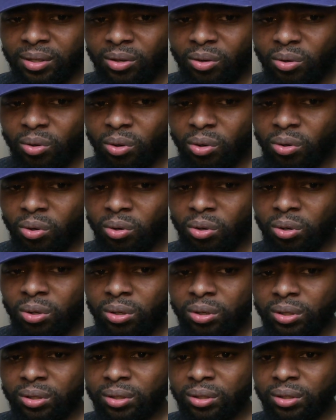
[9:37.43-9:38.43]
Ooh.
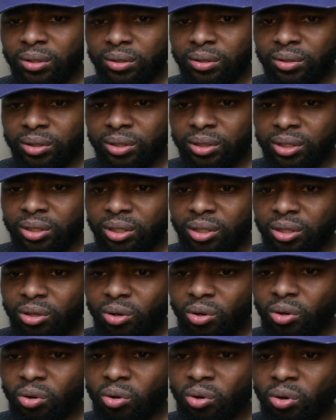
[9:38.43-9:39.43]

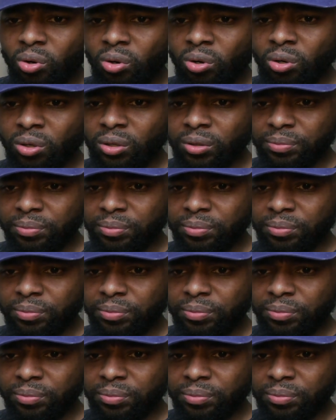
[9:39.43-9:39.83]
Ooh.